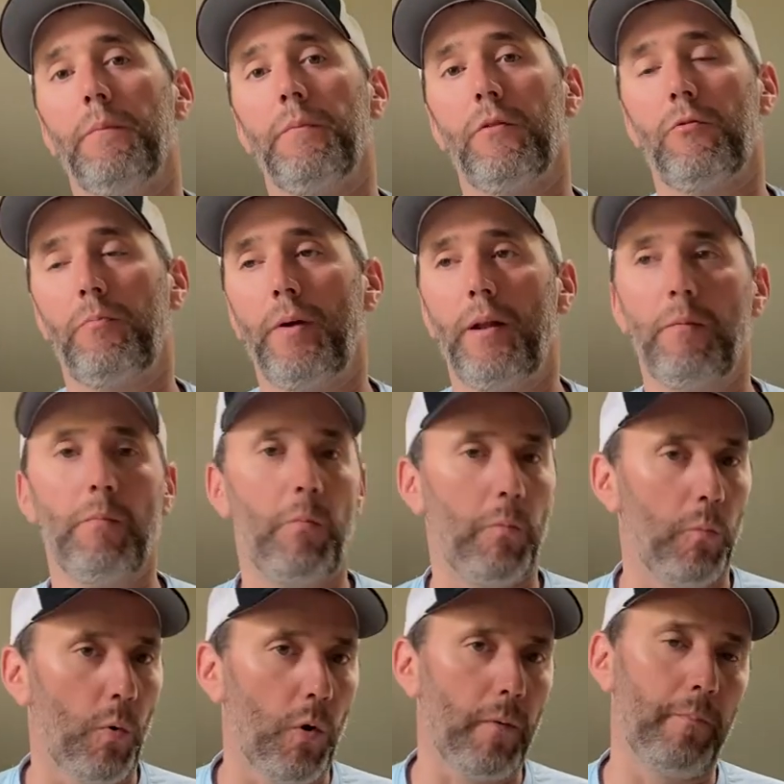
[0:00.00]
There's been
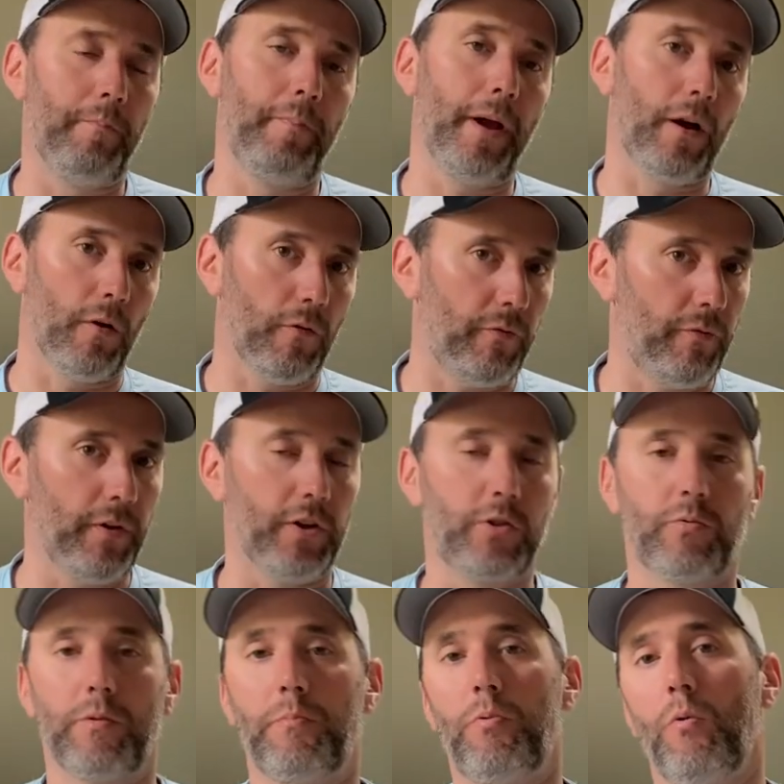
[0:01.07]
more bigger
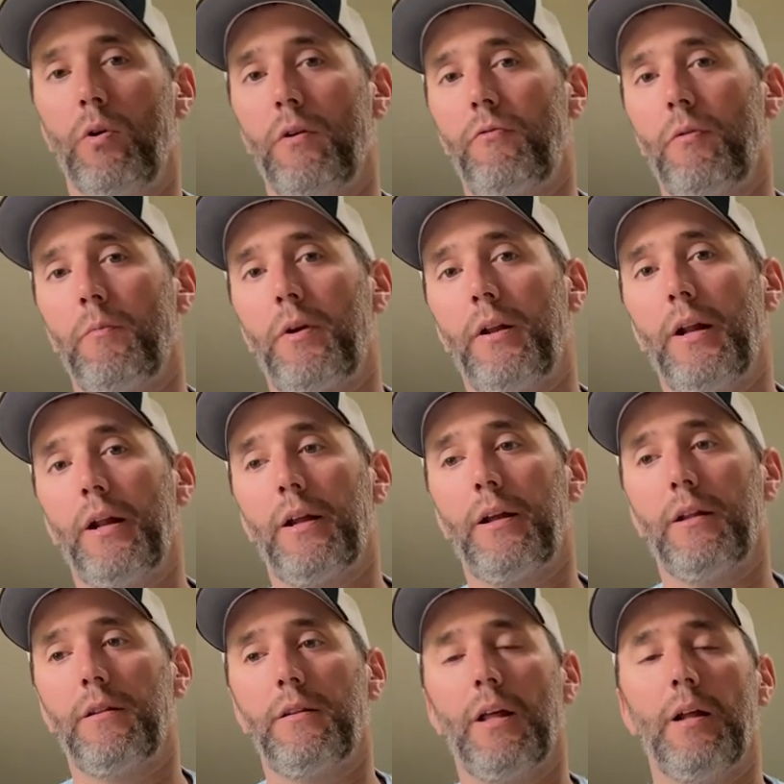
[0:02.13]
fish reported from
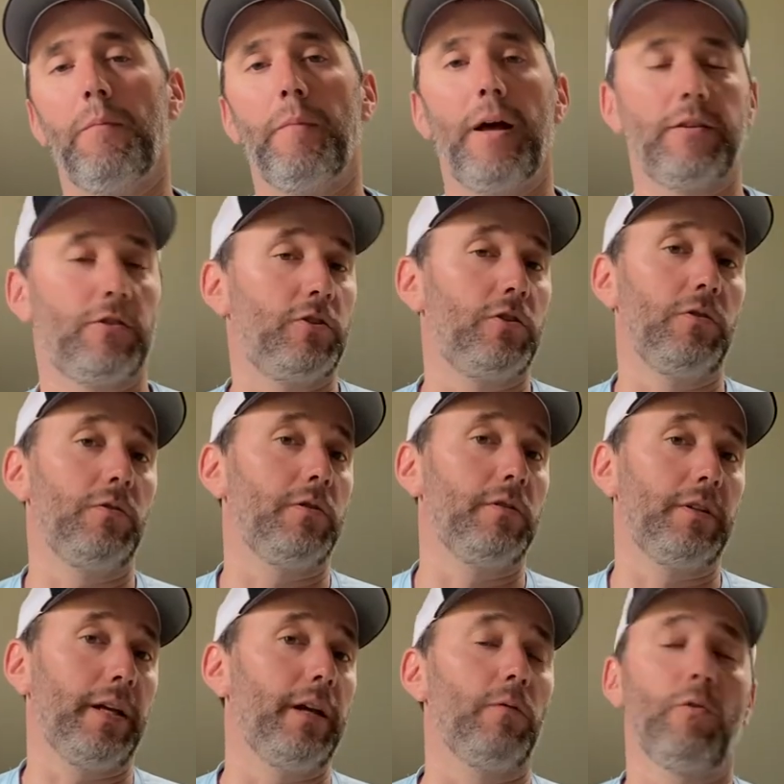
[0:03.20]
Connecticut than
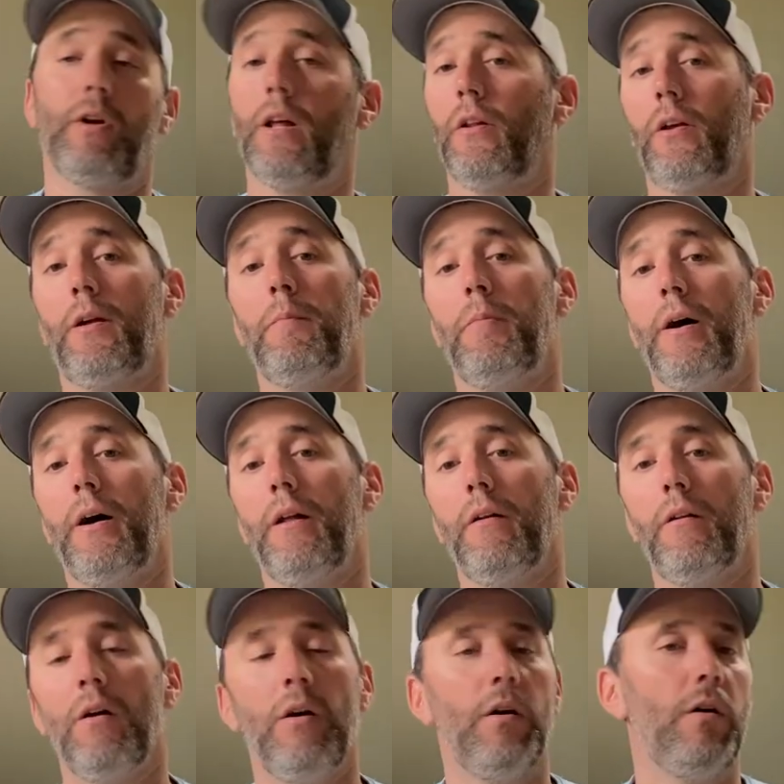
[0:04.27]
Massachusetts and Rhode Island
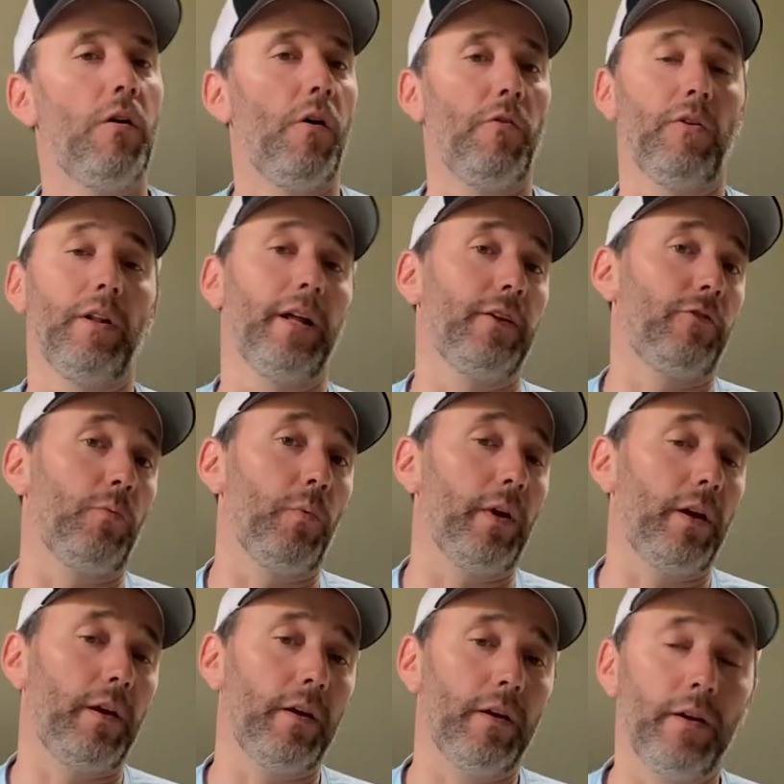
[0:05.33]
combined over the last
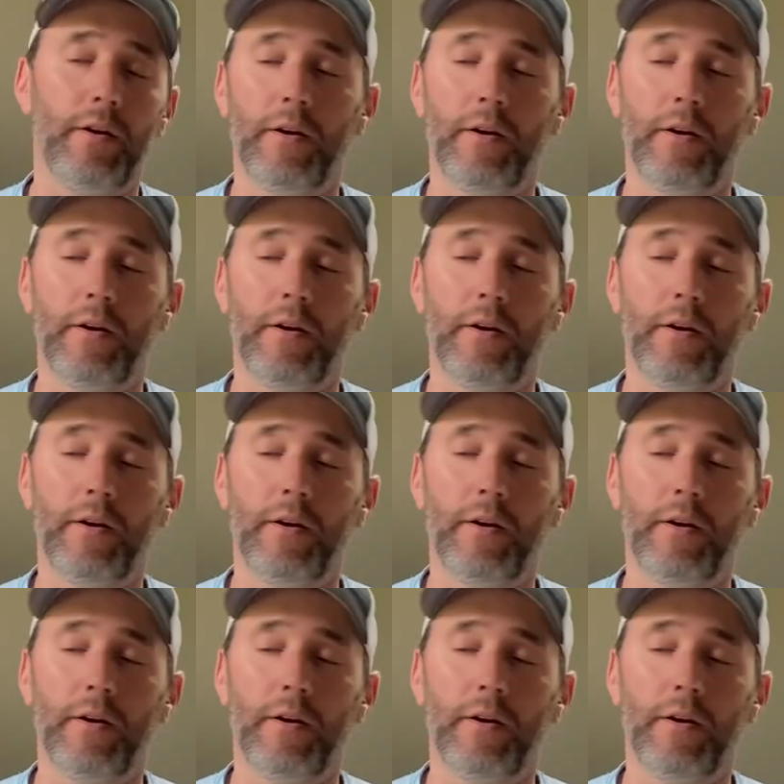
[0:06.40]
week.